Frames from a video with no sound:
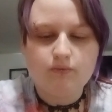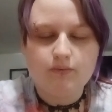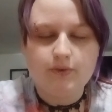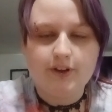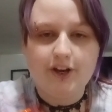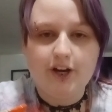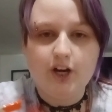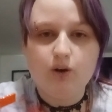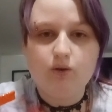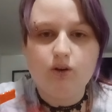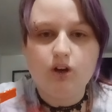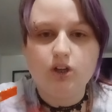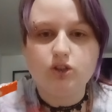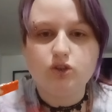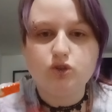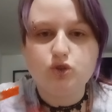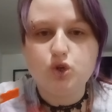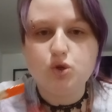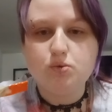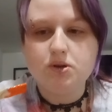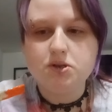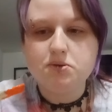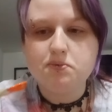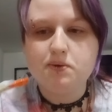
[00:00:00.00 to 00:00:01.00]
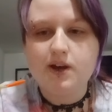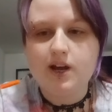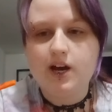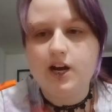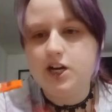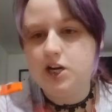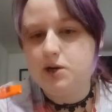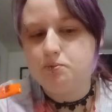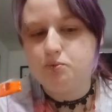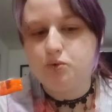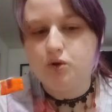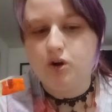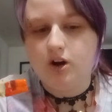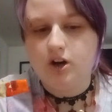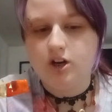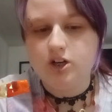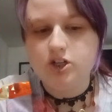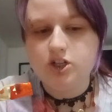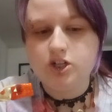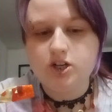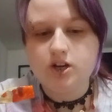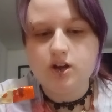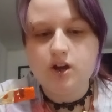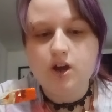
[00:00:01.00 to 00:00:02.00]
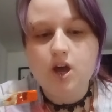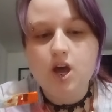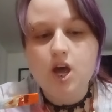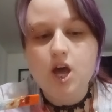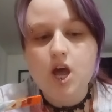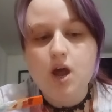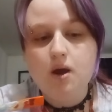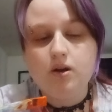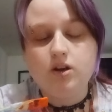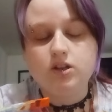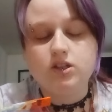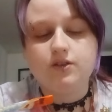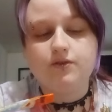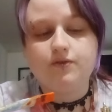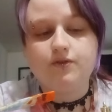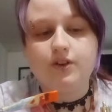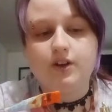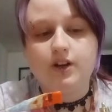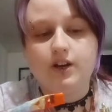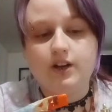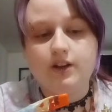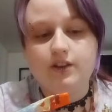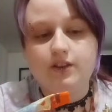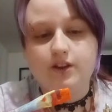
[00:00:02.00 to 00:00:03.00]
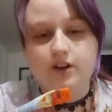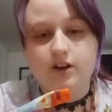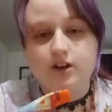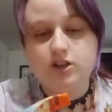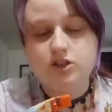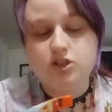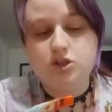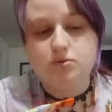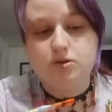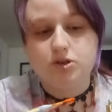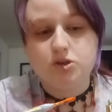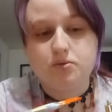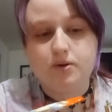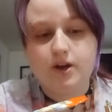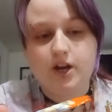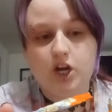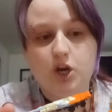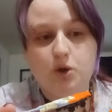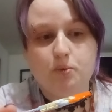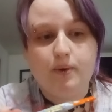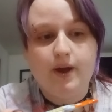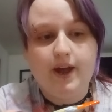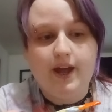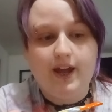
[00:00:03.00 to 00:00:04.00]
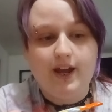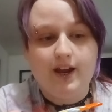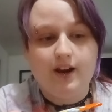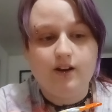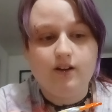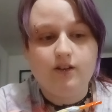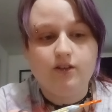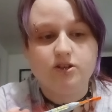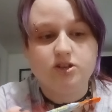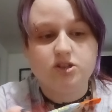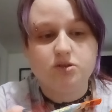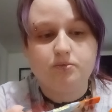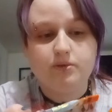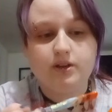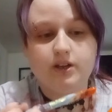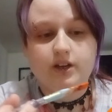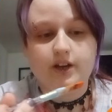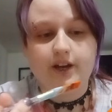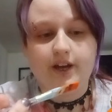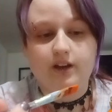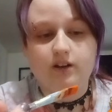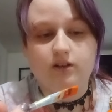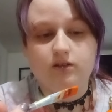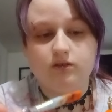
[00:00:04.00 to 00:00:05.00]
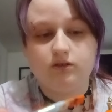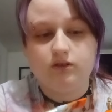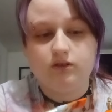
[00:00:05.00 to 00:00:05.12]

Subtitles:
Now you don't want too much paint on your brush, because if there is too much paint you paint, there's gonna be like